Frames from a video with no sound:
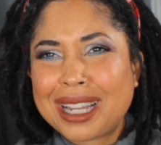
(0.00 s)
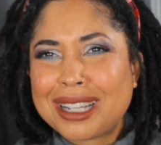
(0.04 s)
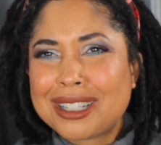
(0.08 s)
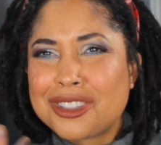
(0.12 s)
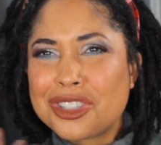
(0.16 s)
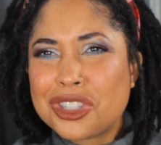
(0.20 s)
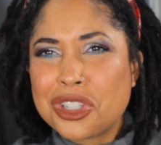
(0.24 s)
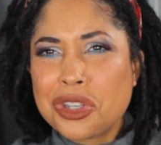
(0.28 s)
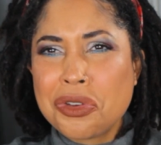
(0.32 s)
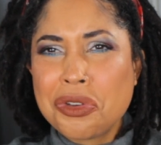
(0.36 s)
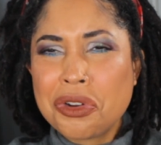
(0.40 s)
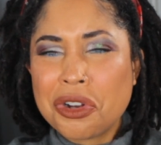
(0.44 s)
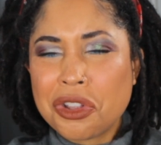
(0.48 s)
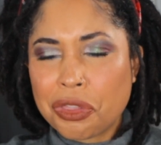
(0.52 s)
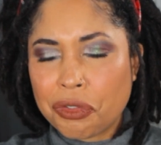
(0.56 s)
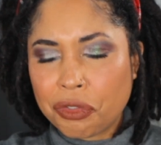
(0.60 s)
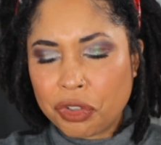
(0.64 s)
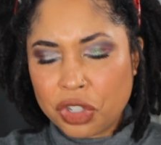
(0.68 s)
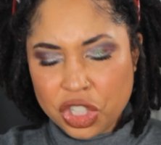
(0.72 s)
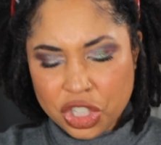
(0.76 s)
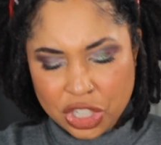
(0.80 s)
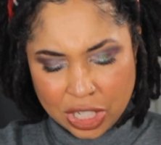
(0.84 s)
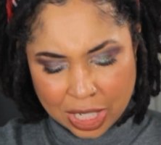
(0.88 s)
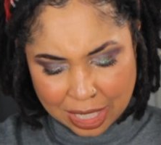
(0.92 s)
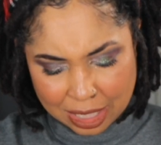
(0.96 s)
two to
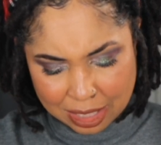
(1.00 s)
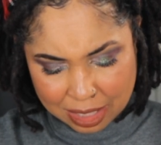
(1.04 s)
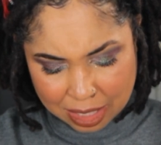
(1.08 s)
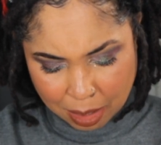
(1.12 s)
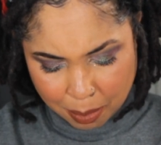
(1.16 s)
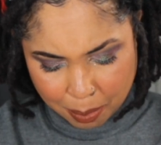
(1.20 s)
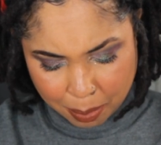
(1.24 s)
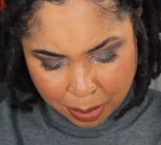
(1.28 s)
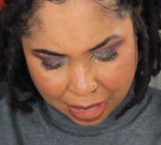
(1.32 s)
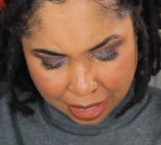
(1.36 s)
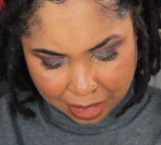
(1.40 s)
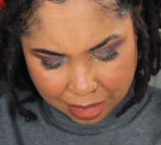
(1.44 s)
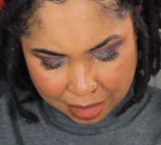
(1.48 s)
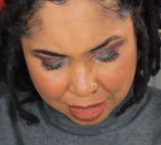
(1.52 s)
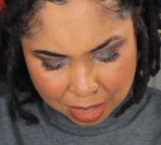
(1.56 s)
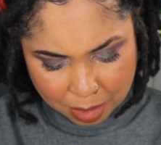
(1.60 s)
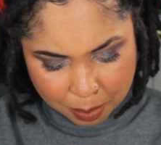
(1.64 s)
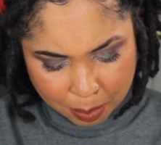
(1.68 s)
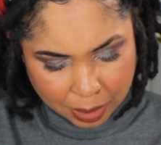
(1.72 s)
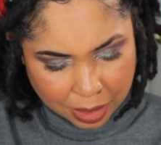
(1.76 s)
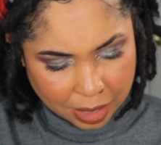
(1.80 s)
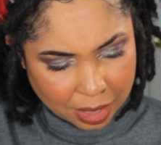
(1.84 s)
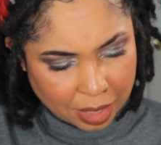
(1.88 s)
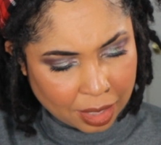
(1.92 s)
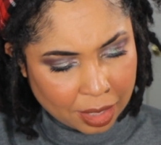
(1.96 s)
three shades at best,
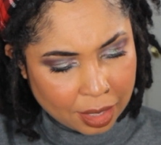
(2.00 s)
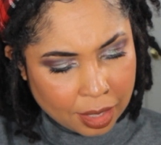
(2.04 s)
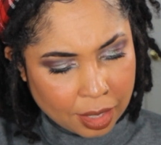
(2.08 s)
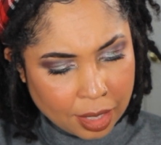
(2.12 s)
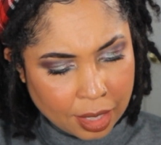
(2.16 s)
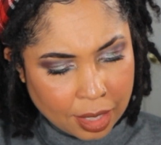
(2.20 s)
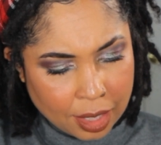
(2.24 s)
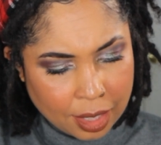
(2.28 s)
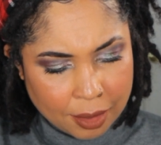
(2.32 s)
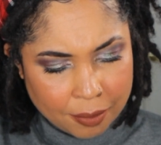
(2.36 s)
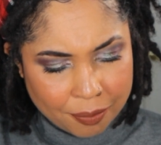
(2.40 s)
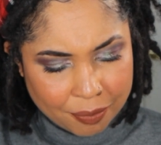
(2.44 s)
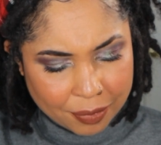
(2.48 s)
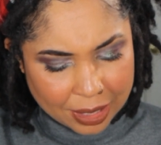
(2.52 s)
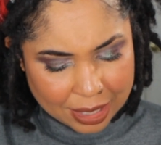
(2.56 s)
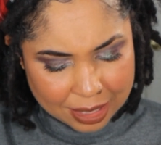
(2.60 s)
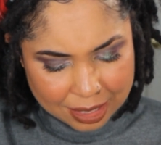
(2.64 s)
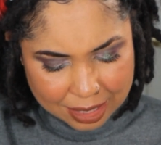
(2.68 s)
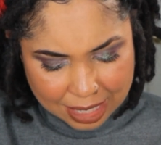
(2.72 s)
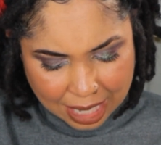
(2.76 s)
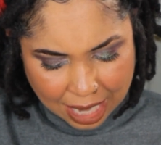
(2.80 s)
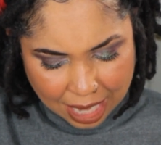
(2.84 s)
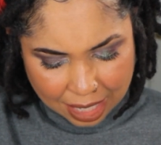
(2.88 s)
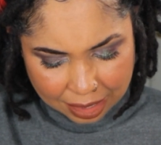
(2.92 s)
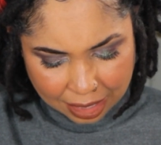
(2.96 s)
but
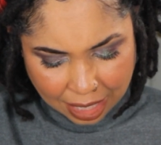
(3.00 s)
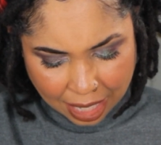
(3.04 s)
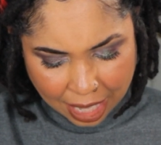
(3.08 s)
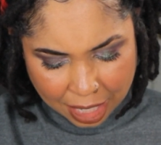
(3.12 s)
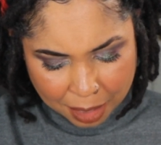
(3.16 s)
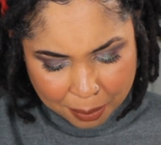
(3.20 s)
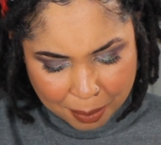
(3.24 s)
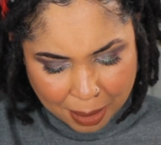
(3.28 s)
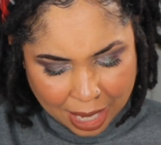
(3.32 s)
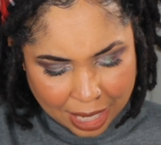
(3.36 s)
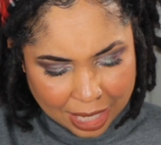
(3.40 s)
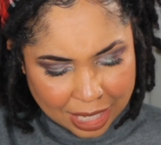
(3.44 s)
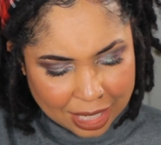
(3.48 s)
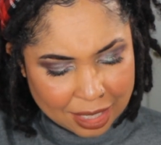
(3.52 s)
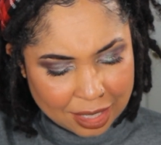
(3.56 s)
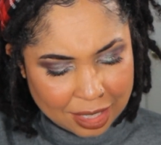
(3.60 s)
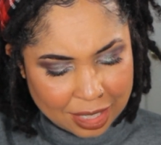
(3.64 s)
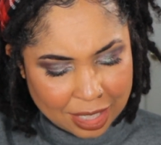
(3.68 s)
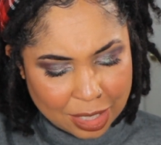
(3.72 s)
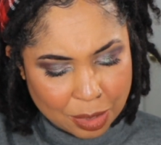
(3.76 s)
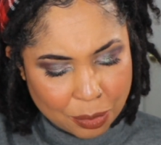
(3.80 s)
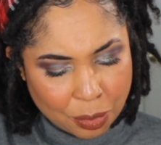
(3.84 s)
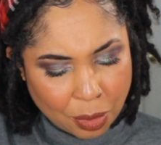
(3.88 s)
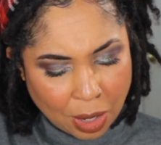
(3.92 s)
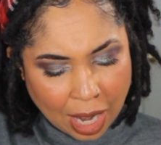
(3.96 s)
it's not like my
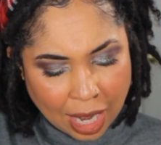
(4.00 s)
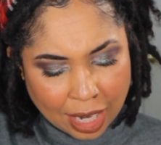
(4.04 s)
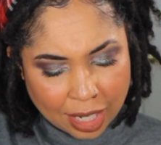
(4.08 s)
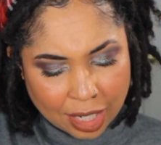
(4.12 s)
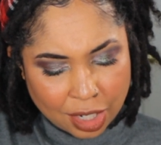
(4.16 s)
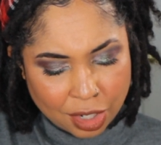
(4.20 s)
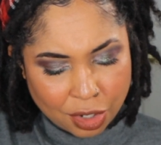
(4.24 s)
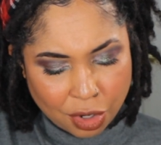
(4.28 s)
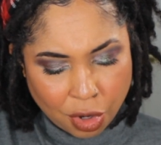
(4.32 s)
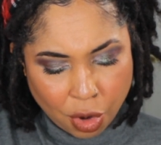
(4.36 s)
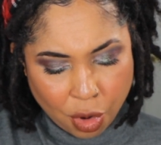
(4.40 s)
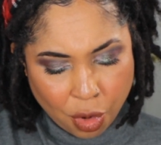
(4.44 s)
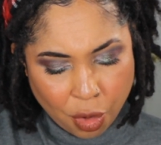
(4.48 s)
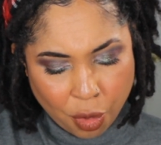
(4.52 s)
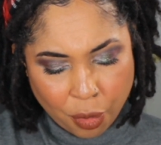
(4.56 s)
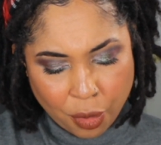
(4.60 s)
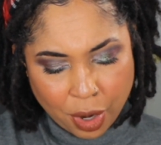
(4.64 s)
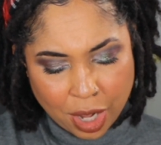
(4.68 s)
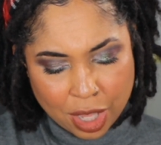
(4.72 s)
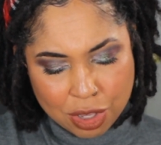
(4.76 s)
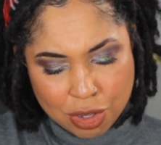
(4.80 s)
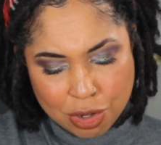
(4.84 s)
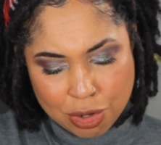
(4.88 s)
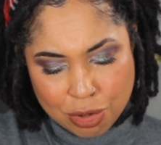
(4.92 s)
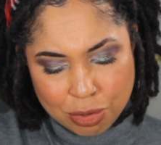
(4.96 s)
indie where I can go
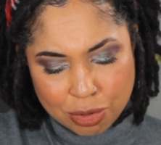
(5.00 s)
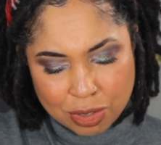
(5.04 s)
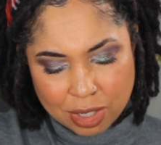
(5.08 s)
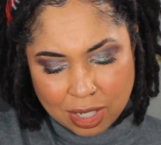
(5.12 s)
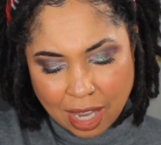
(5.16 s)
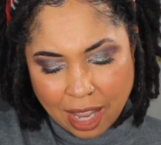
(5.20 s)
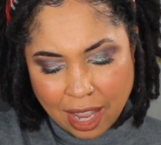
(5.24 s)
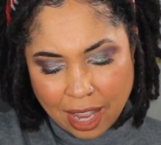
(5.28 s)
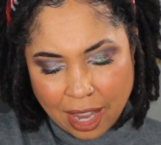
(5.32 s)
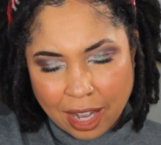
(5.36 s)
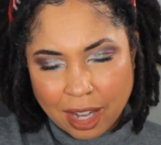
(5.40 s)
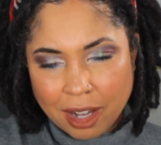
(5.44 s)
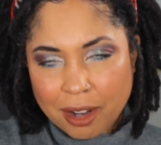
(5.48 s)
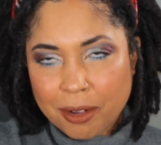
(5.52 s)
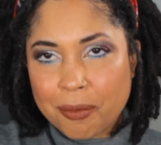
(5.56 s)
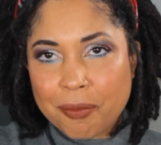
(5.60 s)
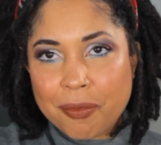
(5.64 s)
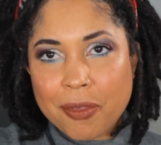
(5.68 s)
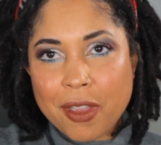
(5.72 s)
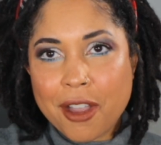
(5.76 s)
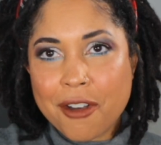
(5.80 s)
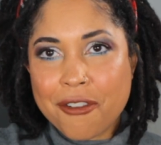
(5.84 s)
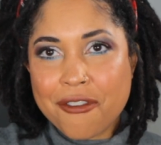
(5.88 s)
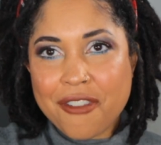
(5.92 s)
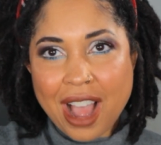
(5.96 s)
and use like
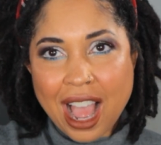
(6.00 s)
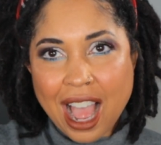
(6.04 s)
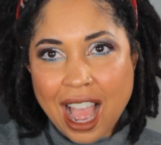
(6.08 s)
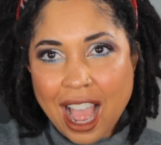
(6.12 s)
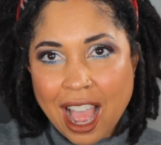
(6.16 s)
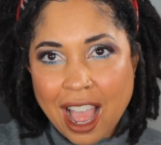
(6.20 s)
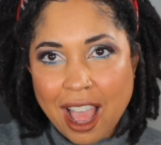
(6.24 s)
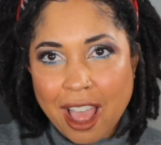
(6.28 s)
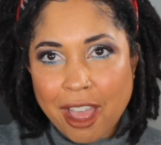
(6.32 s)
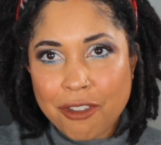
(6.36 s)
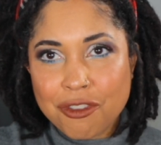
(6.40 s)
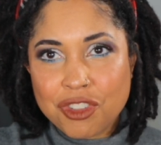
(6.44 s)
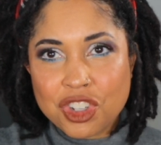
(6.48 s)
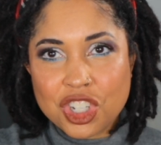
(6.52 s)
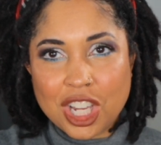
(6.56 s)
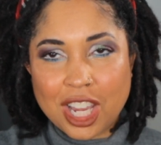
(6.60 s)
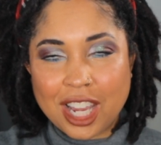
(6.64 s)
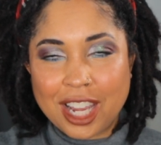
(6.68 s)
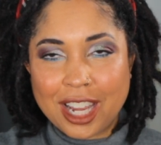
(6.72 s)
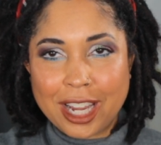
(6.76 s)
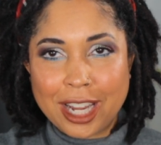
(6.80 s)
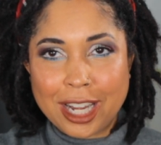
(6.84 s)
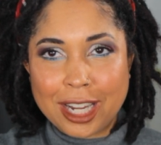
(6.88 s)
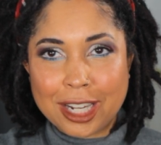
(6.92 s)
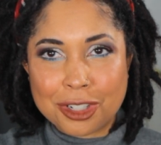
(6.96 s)
five
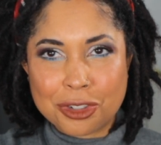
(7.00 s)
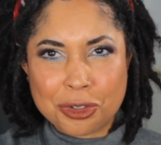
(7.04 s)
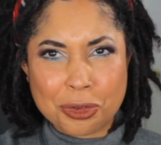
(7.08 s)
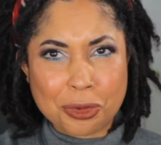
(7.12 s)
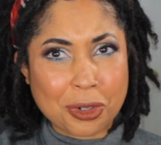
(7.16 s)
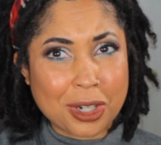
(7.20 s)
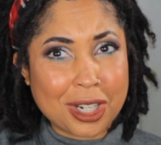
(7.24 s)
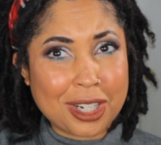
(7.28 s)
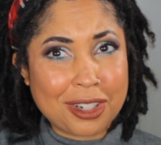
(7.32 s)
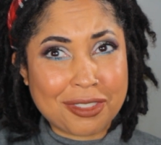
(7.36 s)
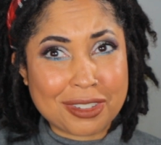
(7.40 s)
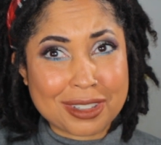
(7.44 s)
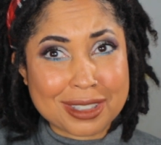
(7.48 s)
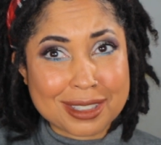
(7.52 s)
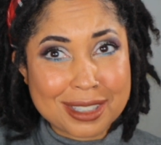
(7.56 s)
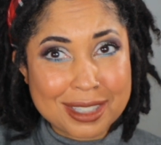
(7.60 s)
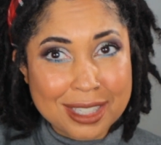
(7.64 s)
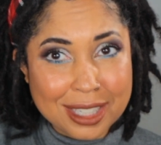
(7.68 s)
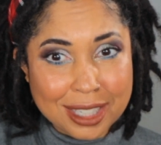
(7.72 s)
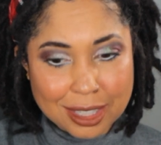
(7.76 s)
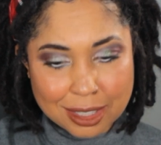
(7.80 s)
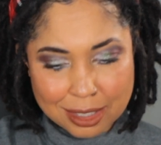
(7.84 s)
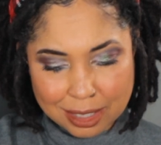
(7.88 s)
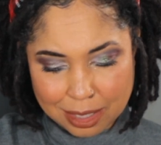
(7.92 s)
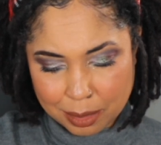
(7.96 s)
shades or even
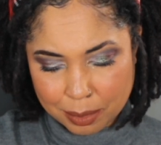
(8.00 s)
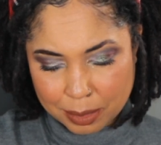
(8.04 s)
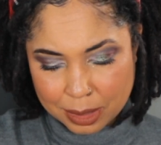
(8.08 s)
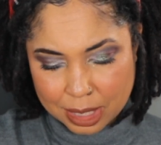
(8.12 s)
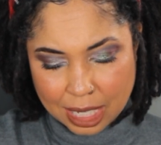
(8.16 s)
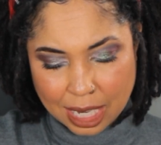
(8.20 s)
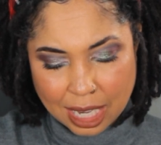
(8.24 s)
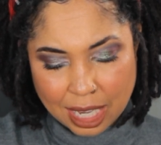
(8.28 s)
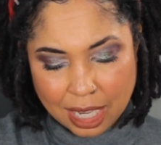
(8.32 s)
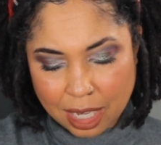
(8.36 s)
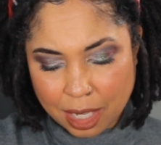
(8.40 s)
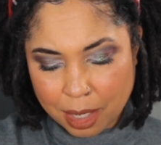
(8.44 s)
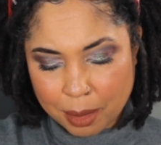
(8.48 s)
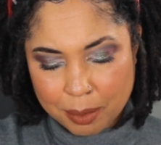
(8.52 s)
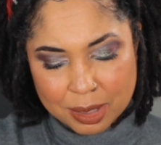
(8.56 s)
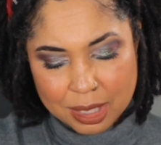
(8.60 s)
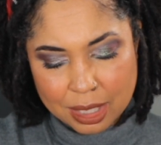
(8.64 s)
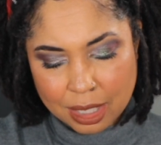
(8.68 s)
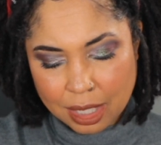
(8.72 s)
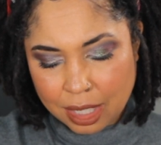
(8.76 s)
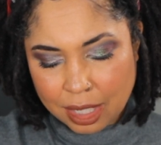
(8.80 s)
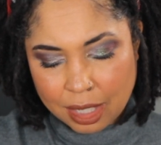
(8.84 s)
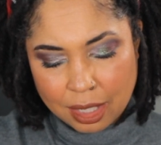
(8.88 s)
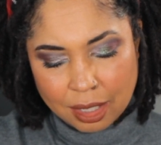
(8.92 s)
six sometimes.